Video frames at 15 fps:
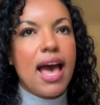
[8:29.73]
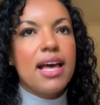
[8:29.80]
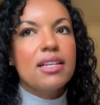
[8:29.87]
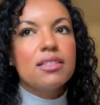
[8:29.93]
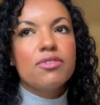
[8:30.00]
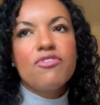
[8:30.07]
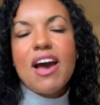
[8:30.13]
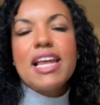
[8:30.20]

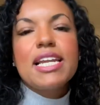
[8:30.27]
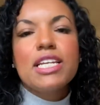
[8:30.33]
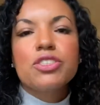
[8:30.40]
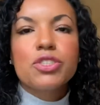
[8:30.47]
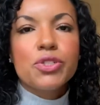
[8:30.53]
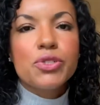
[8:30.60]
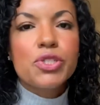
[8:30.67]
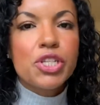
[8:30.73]
and
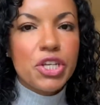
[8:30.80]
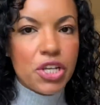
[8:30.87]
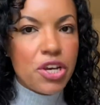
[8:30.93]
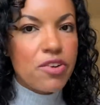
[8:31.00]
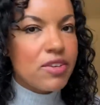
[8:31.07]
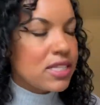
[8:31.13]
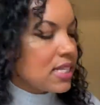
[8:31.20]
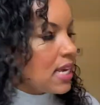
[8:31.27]
financial
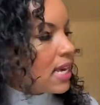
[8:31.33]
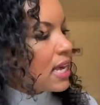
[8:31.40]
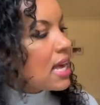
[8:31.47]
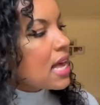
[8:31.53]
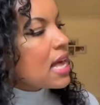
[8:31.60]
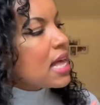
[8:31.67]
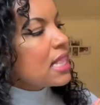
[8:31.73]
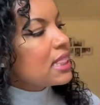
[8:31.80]
security.
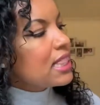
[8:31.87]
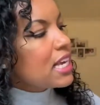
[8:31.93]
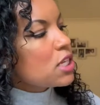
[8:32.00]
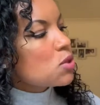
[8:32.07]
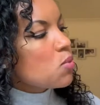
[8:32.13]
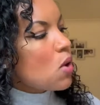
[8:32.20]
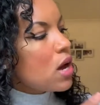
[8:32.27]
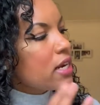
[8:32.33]

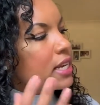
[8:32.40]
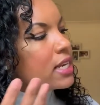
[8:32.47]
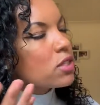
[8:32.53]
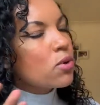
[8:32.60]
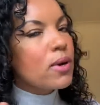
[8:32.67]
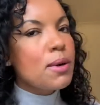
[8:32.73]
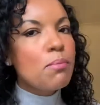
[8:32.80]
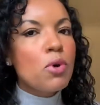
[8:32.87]
This one is
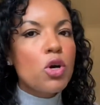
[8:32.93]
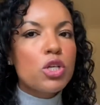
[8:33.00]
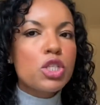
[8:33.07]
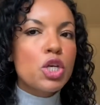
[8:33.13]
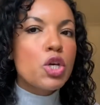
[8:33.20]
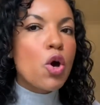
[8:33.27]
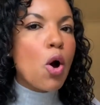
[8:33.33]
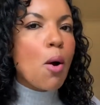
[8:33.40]
going more
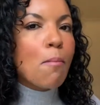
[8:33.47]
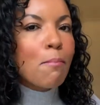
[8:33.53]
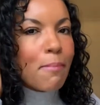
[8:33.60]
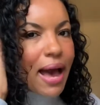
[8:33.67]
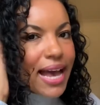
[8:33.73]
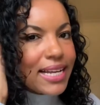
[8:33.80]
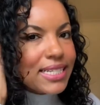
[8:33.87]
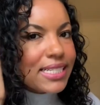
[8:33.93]
to your
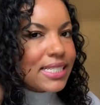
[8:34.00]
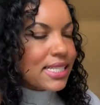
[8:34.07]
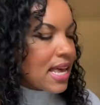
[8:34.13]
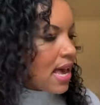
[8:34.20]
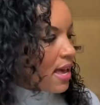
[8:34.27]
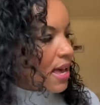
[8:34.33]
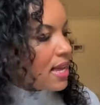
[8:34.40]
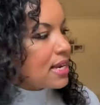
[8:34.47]

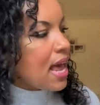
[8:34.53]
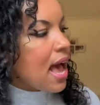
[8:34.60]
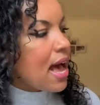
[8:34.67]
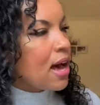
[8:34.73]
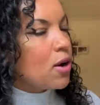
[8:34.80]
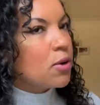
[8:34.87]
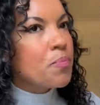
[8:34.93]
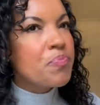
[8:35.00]
mindset and
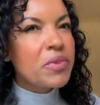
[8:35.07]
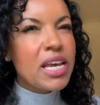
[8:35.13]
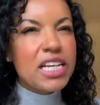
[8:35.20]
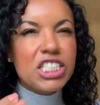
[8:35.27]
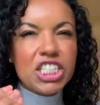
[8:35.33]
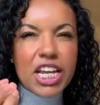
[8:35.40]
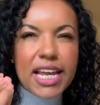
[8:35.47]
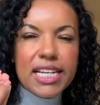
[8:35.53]
how
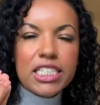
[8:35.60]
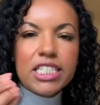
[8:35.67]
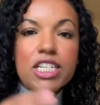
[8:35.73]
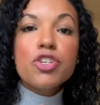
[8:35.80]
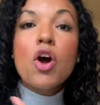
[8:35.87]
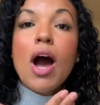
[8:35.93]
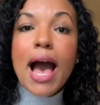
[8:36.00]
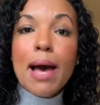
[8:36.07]

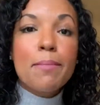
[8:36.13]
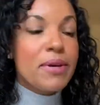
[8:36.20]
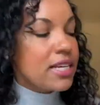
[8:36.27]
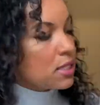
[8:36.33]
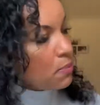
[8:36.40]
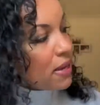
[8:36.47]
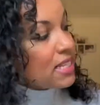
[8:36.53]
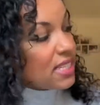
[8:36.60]
changing your
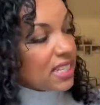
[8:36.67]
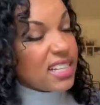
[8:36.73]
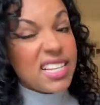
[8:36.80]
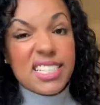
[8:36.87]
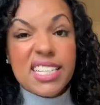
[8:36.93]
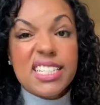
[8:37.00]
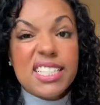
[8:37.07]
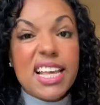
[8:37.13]
habits, basically,
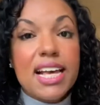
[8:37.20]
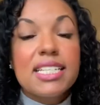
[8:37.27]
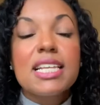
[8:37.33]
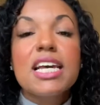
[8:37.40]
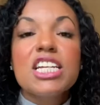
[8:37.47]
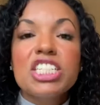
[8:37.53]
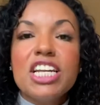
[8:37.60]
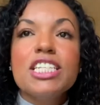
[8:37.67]
as it says,
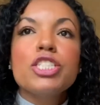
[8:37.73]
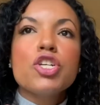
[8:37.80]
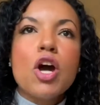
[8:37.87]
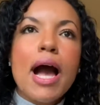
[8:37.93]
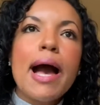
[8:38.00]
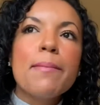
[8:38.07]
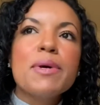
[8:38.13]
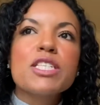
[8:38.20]
changing your
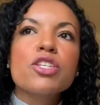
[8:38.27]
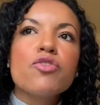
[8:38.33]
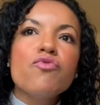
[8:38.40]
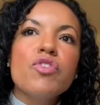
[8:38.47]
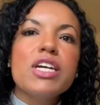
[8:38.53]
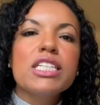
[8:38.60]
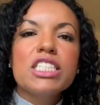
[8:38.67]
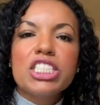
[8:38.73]
habits can
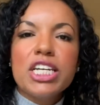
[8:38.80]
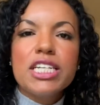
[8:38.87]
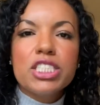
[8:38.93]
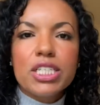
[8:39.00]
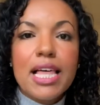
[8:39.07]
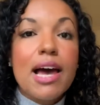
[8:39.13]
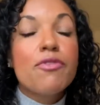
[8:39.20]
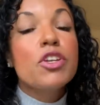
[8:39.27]
really change
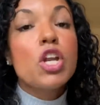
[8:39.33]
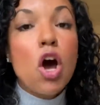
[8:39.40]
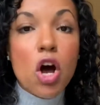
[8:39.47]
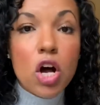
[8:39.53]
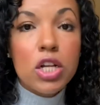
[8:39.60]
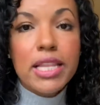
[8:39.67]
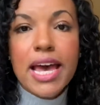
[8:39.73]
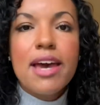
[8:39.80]
your life in
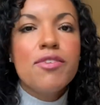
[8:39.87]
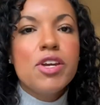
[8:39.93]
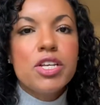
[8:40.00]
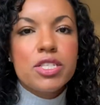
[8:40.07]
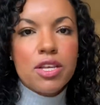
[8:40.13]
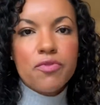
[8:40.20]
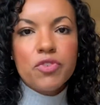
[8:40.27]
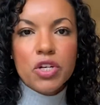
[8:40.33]
all
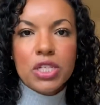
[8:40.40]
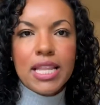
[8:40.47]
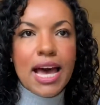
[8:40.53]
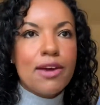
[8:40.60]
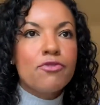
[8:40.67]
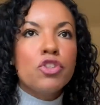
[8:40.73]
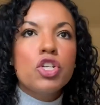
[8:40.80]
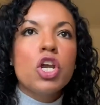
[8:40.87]
areas of your
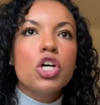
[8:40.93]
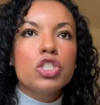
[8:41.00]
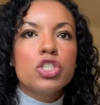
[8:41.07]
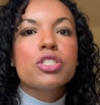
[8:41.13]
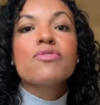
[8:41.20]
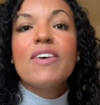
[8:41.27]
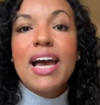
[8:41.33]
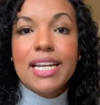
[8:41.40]
life, not
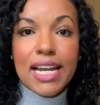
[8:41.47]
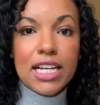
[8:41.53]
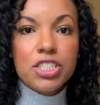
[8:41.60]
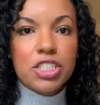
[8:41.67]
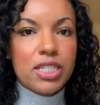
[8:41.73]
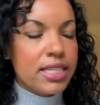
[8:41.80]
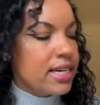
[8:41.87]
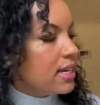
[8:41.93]
just
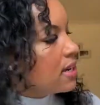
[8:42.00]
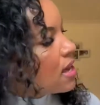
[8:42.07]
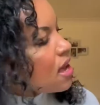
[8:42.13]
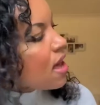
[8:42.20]
financially.